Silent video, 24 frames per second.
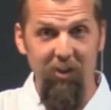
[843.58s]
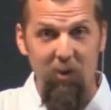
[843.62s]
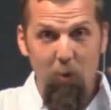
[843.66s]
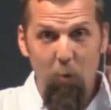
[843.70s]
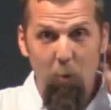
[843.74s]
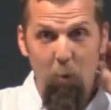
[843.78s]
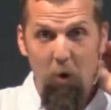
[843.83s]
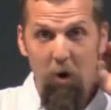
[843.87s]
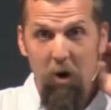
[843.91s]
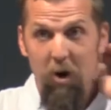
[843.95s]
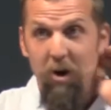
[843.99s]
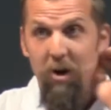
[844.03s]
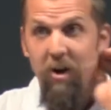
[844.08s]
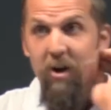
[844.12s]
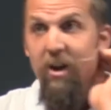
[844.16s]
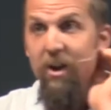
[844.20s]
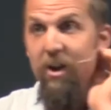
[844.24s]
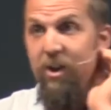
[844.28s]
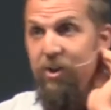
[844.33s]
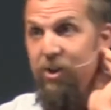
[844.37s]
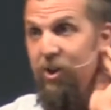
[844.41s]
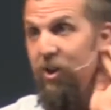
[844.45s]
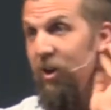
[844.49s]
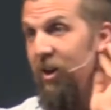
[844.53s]
the word.
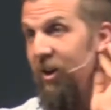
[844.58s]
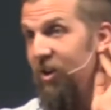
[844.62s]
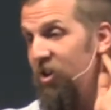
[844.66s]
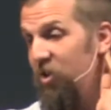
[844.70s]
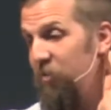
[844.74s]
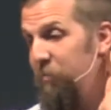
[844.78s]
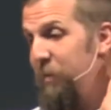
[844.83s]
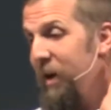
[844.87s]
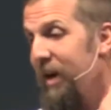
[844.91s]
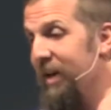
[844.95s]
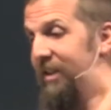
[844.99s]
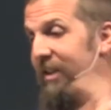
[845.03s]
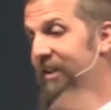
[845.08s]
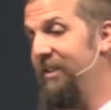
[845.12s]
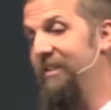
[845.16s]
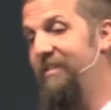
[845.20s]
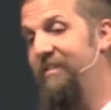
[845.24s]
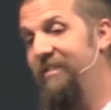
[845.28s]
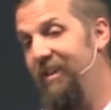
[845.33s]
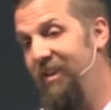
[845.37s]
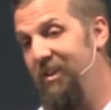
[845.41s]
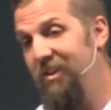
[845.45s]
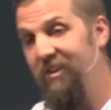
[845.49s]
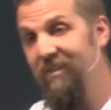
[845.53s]
You're expecting to
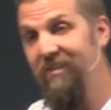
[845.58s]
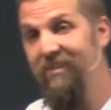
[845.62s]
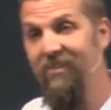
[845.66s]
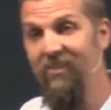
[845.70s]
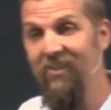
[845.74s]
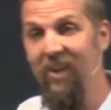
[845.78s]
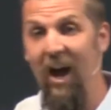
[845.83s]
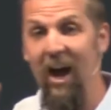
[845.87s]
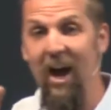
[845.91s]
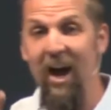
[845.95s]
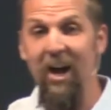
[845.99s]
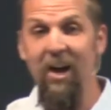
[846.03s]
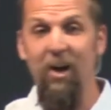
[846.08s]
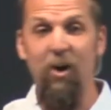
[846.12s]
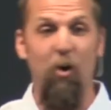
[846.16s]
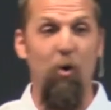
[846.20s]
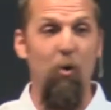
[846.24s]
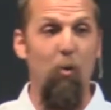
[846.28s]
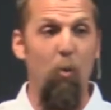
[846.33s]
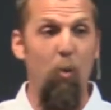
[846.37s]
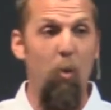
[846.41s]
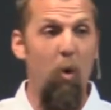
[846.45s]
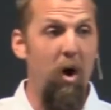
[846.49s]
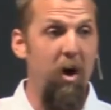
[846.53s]
see this sign or
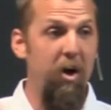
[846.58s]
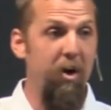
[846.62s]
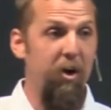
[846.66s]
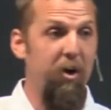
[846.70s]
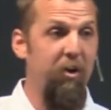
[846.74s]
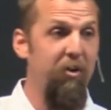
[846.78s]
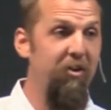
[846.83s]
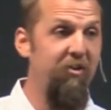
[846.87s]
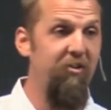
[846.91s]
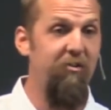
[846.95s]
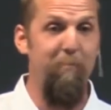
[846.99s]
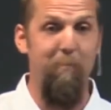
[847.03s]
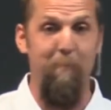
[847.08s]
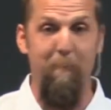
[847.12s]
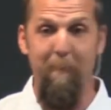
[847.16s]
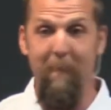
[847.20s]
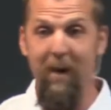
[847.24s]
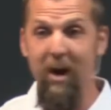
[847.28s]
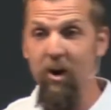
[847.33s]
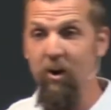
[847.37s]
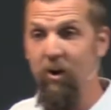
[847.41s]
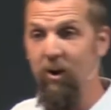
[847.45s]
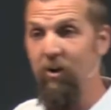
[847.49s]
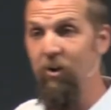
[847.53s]
wonder, this
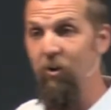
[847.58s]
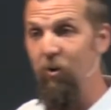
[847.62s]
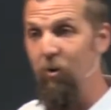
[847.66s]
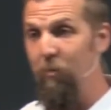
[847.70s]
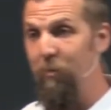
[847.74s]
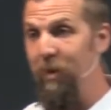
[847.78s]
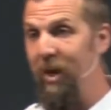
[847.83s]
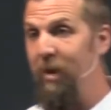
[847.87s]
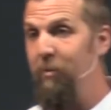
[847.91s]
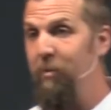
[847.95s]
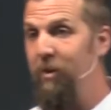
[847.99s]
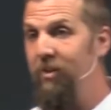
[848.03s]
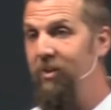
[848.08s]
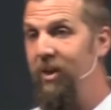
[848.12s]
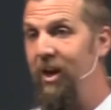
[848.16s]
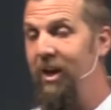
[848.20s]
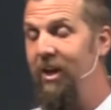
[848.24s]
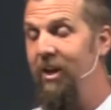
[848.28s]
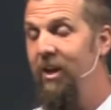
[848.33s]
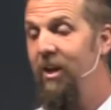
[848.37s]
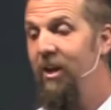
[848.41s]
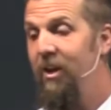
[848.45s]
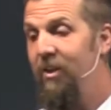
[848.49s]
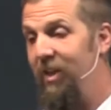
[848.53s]
miracle maybe
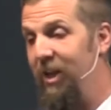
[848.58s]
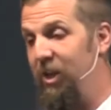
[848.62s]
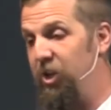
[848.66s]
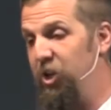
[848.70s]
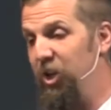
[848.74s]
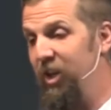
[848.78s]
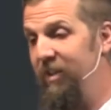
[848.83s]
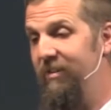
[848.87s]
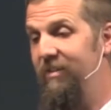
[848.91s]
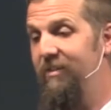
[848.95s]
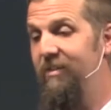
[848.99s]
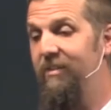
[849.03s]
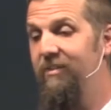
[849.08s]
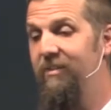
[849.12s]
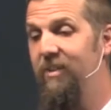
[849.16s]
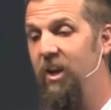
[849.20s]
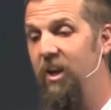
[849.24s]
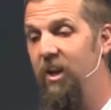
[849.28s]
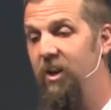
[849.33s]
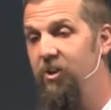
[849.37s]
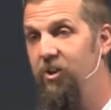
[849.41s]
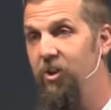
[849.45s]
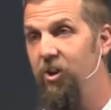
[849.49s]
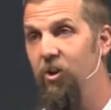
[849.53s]
that, that Jesus is going
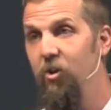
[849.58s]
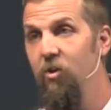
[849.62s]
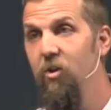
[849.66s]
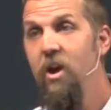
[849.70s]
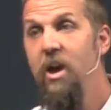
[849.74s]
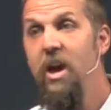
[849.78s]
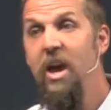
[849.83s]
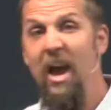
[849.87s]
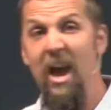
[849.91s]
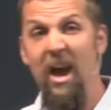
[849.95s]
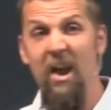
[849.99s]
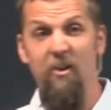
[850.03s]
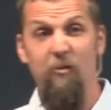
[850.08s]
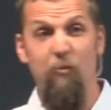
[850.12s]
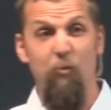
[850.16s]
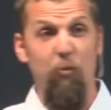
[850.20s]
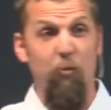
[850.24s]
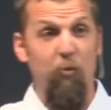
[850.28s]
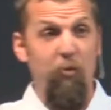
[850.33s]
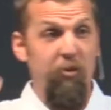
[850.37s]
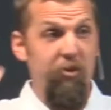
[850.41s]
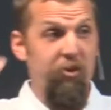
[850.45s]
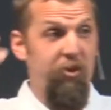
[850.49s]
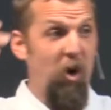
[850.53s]
to do, and
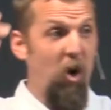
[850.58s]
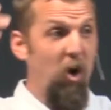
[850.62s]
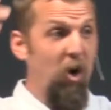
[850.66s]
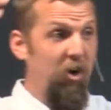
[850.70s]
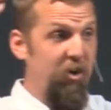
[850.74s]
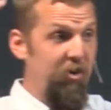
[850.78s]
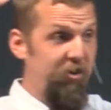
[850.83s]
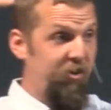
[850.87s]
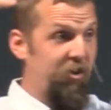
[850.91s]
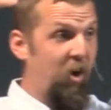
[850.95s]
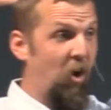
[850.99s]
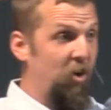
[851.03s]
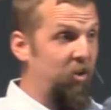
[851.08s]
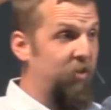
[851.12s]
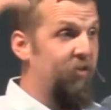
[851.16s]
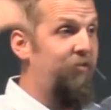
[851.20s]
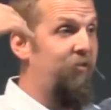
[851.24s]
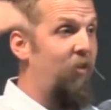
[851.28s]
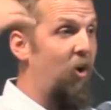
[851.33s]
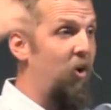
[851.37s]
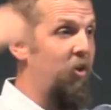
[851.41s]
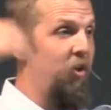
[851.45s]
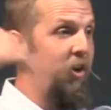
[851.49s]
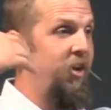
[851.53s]
dirt starts
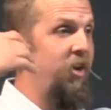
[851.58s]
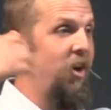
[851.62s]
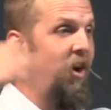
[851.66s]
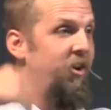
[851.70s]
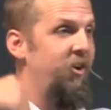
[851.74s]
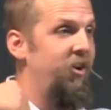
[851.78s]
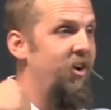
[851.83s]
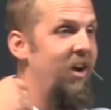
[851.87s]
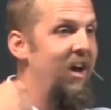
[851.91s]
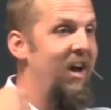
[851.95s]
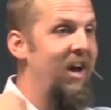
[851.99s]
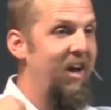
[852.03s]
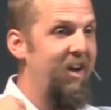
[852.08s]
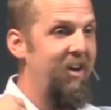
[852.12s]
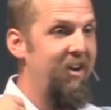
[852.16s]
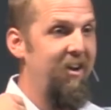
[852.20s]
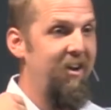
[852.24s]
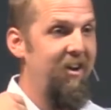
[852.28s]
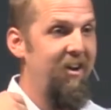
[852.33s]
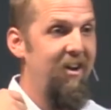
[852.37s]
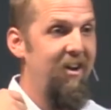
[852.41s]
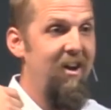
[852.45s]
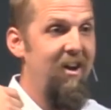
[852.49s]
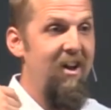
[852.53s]
falling on your head.
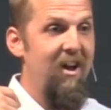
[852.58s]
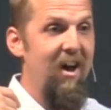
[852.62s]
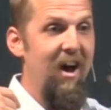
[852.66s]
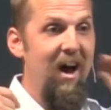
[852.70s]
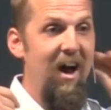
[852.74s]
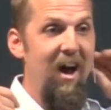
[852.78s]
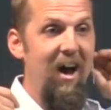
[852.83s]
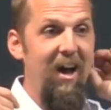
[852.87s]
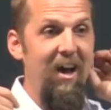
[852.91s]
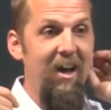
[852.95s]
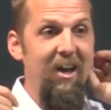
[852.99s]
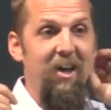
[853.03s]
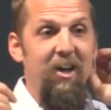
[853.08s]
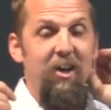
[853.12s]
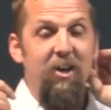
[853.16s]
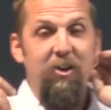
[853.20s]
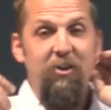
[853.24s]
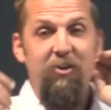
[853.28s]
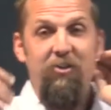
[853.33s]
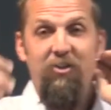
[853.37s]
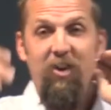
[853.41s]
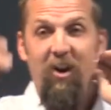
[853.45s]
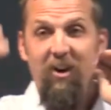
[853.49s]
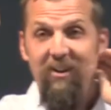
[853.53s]
Uh, you
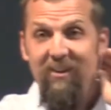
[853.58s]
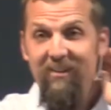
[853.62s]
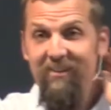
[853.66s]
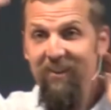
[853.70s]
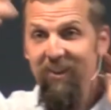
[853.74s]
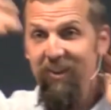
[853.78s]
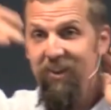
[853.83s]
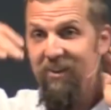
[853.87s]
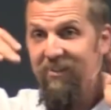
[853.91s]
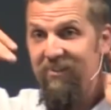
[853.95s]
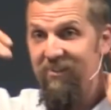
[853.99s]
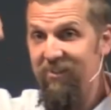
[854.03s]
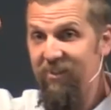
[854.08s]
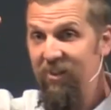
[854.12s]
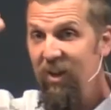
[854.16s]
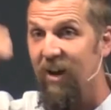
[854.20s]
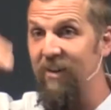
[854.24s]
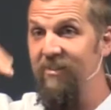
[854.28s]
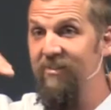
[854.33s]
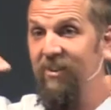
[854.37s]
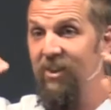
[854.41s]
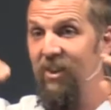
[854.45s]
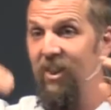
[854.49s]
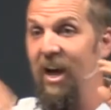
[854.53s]
start to see this
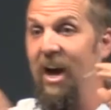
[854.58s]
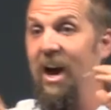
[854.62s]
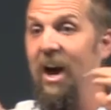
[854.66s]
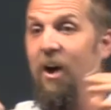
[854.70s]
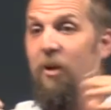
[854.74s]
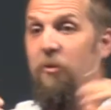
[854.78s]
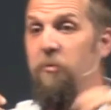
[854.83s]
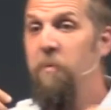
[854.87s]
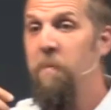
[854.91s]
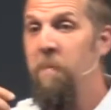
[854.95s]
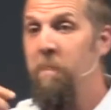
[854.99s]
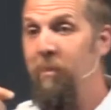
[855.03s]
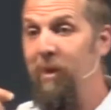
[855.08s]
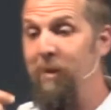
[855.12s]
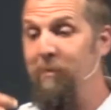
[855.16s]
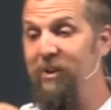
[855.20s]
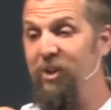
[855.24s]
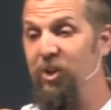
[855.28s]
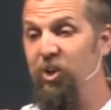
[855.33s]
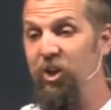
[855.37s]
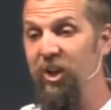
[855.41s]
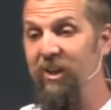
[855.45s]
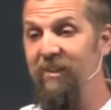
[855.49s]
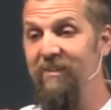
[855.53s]
dust cloud. Maybe
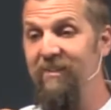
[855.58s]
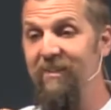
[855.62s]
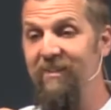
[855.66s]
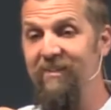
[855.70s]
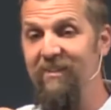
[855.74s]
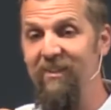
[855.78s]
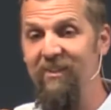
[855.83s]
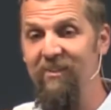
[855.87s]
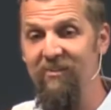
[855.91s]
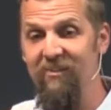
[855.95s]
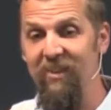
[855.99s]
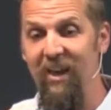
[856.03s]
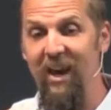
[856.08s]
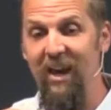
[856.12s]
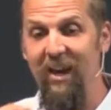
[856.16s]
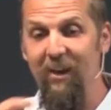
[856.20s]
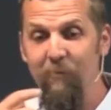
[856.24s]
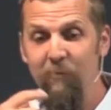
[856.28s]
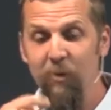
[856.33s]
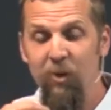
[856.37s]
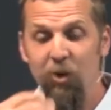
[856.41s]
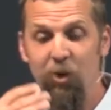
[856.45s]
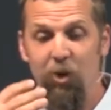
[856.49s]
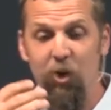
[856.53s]
Jesus is like
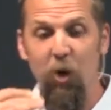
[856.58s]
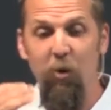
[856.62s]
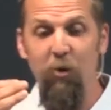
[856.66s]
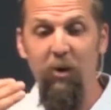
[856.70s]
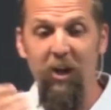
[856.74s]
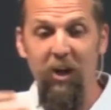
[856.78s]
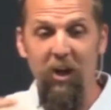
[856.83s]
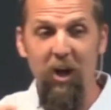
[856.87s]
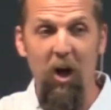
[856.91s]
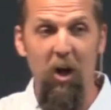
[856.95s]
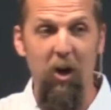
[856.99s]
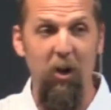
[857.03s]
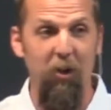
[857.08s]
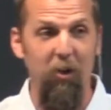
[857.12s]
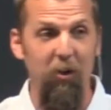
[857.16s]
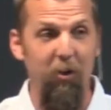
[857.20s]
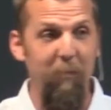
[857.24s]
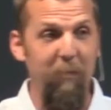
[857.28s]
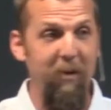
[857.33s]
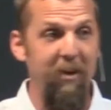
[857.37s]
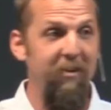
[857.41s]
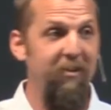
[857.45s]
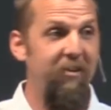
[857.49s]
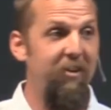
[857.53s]
choking on a little
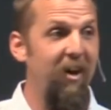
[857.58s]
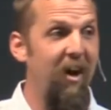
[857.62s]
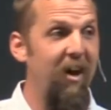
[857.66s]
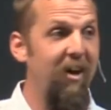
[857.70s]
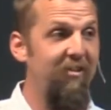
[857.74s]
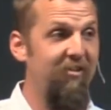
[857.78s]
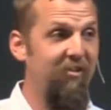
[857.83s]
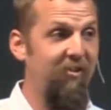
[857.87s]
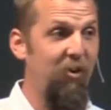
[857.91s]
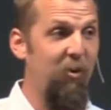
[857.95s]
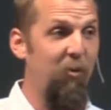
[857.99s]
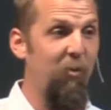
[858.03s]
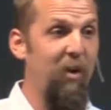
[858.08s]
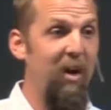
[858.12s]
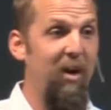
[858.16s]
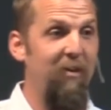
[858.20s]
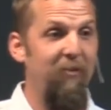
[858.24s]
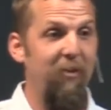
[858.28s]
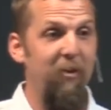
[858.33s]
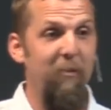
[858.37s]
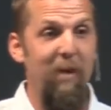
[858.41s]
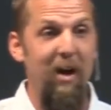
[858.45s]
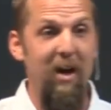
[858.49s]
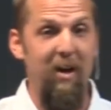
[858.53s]
bit of dust or
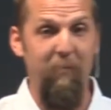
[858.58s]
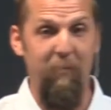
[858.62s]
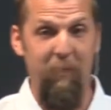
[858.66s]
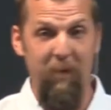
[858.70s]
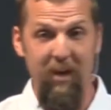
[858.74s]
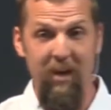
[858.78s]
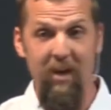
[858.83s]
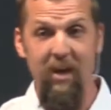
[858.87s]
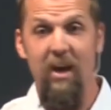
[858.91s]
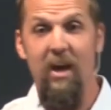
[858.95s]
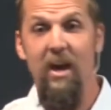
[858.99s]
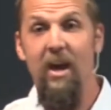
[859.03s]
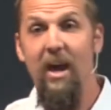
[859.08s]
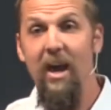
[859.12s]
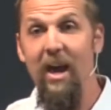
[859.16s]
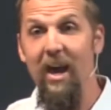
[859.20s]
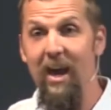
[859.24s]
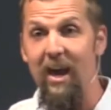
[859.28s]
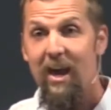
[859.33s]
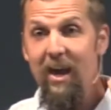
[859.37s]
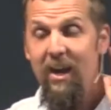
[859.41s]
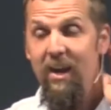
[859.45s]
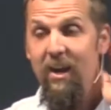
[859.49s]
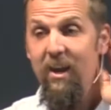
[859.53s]
whatever it might be.
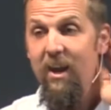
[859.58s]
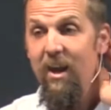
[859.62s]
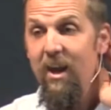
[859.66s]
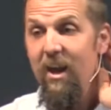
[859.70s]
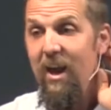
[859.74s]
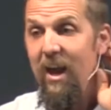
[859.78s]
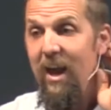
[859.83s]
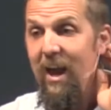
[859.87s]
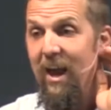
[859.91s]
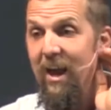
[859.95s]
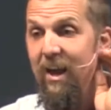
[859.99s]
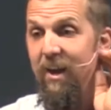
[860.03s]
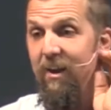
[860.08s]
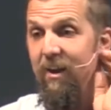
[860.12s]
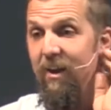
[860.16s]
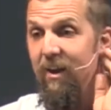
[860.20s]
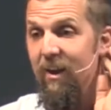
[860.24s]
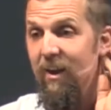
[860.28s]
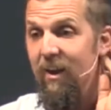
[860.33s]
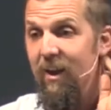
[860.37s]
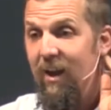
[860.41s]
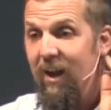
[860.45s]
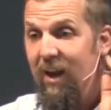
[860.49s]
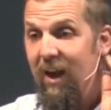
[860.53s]
And, and,
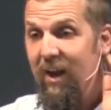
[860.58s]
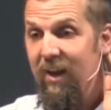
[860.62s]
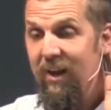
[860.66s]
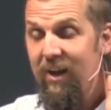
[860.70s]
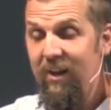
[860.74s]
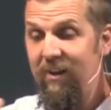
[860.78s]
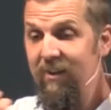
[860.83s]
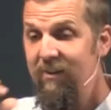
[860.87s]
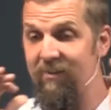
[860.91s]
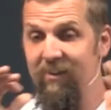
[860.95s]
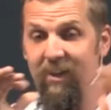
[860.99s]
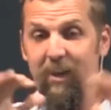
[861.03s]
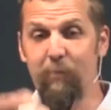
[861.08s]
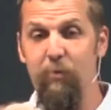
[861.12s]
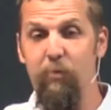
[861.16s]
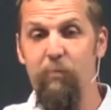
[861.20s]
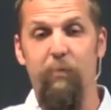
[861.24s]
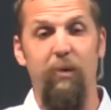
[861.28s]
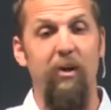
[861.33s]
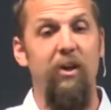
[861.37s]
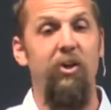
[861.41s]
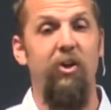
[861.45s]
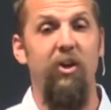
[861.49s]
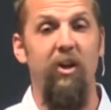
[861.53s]
and he just keeps
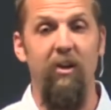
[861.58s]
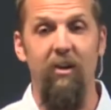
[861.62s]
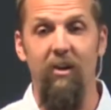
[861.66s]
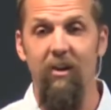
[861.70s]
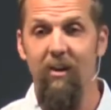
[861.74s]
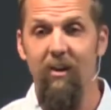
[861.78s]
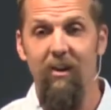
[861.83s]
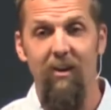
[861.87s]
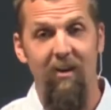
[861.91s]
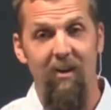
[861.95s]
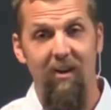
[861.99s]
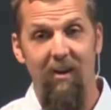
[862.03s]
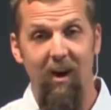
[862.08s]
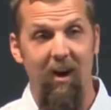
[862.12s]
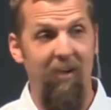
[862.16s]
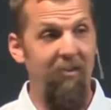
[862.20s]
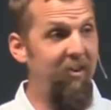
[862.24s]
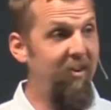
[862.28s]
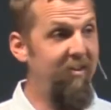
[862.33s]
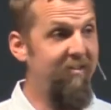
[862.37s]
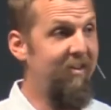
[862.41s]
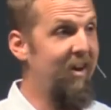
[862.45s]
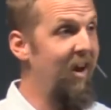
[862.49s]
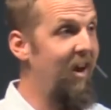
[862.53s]
preaching. And
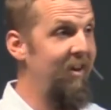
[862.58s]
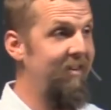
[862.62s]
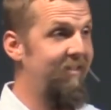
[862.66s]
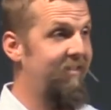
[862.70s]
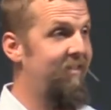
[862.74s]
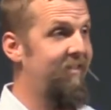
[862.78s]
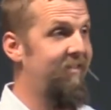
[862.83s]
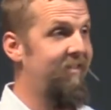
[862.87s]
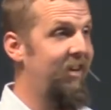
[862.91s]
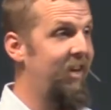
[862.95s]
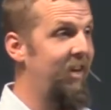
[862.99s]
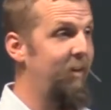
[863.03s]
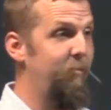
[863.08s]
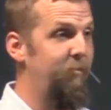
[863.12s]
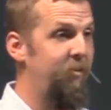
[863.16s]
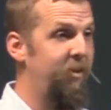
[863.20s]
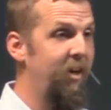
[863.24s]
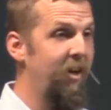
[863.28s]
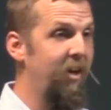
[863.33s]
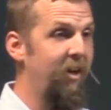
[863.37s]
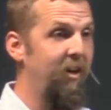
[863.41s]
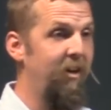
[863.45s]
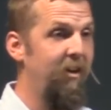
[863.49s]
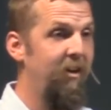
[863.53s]
these guys just keep
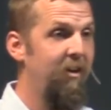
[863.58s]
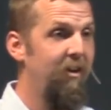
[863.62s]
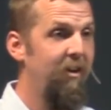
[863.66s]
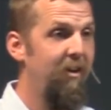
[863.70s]
digging